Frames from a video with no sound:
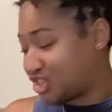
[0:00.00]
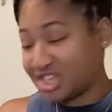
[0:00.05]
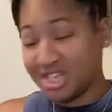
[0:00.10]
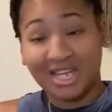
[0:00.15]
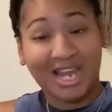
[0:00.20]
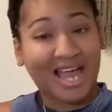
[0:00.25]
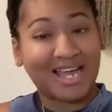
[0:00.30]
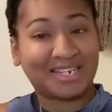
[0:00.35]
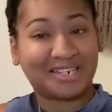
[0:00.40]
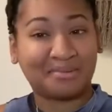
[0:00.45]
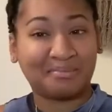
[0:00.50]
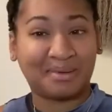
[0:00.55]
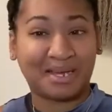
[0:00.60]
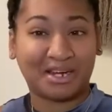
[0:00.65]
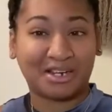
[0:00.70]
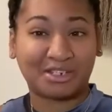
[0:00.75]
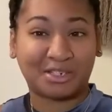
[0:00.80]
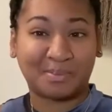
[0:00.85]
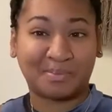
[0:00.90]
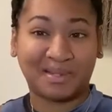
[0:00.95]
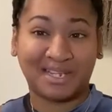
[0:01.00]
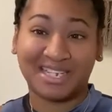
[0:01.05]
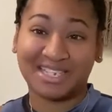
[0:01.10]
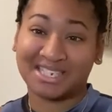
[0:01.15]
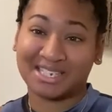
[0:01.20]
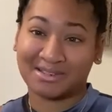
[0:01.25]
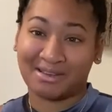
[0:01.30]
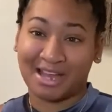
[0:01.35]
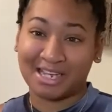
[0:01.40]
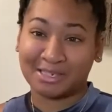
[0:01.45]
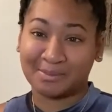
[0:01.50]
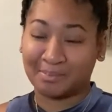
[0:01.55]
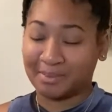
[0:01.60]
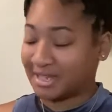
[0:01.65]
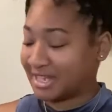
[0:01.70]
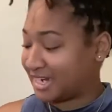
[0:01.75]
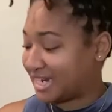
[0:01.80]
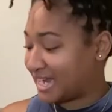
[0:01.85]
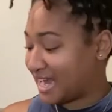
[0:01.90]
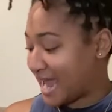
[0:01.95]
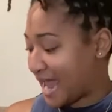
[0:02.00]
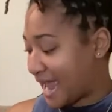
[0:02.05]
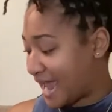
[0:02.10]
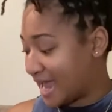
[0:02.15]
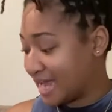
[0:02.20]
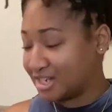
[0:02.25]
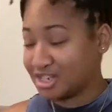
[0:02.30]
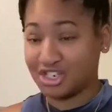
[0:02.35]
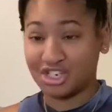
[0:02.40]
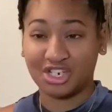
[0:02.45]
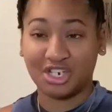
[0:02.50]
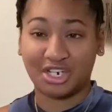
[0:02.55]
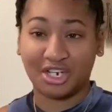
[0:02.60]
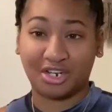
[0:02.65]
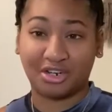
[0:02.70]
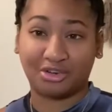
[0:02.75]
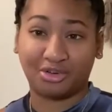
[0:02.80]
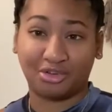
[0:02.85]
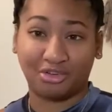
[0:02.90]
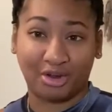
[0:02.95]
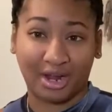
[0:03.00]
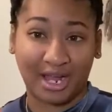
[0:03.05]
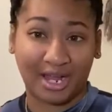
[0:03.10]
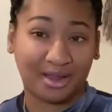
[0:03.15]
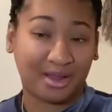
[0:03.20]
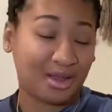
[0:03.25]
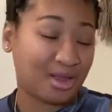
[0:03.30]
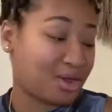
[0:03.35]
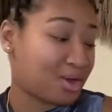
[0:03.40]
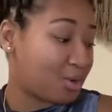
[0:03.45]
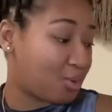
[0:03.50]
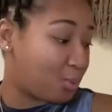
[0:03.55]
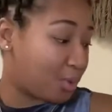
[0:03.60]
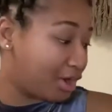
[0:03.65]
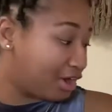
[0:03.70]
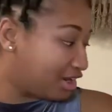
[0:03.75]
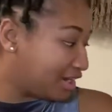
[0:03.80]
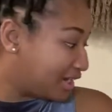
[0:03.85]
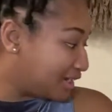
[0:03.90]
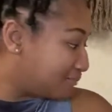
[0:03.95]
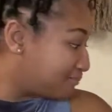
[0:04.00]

liked it better split, so I split it, and she did great wearing it.